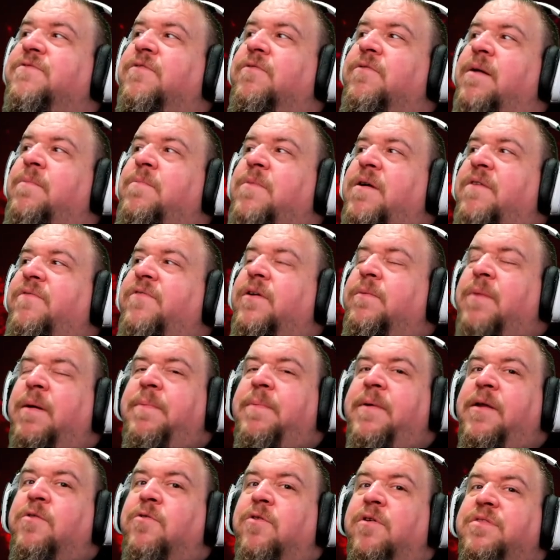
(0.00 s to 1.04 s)
for what I'm referring? It
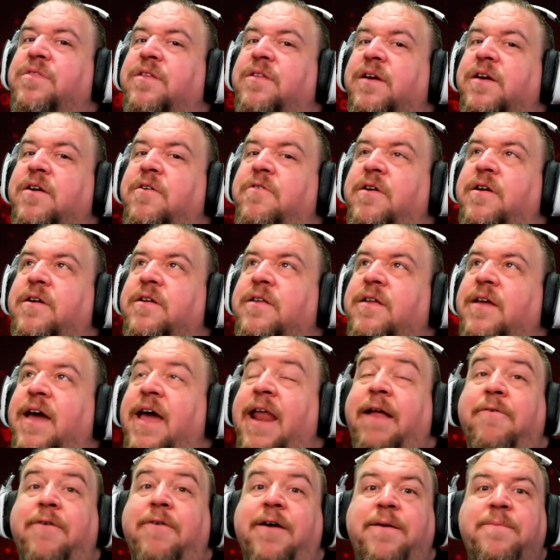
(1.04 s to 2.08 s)
might be North Dakota.
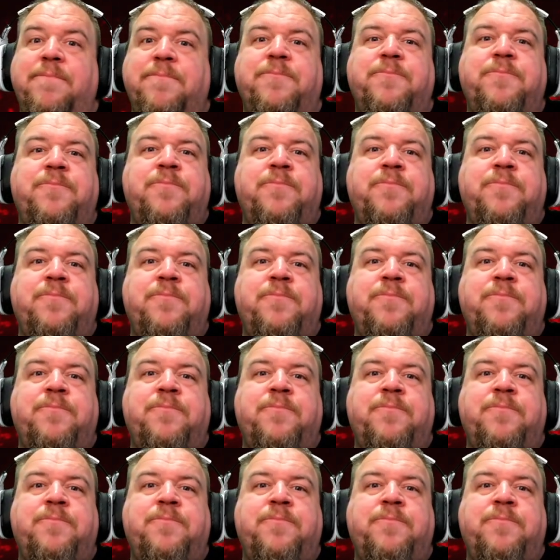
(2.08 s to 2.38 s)
Anyway,